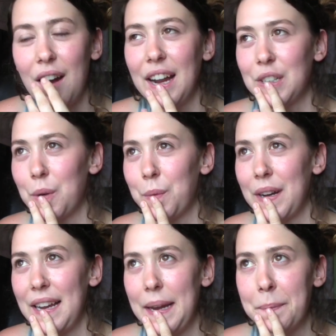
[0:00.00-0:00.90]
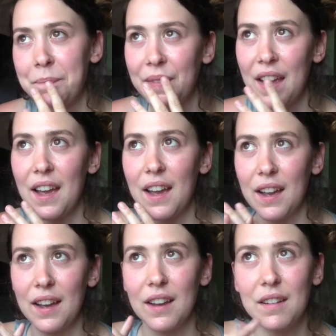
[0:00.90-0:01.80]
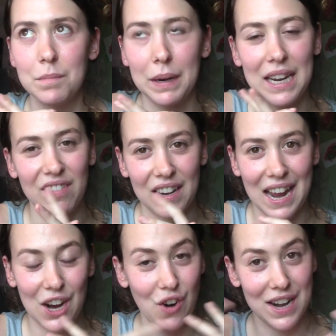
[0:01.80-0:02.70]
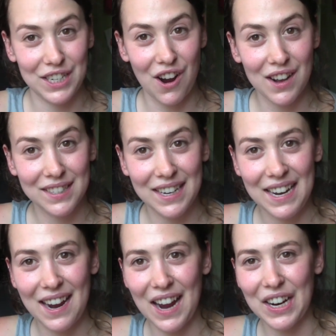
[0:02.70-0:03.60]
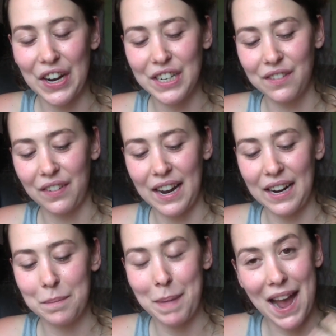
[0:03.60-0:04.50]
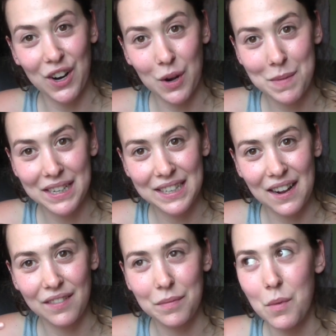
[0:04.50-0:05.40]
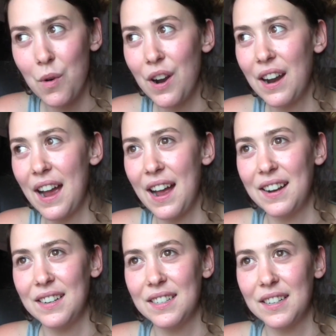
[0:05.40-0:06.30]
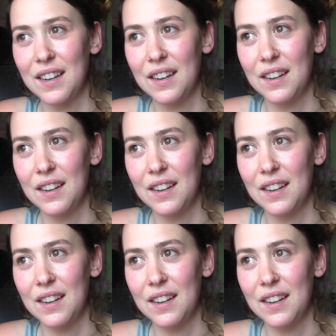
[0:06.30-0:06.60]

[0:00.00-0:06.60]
I don't really believe in like grandiosity. I kind of like bag on myself more and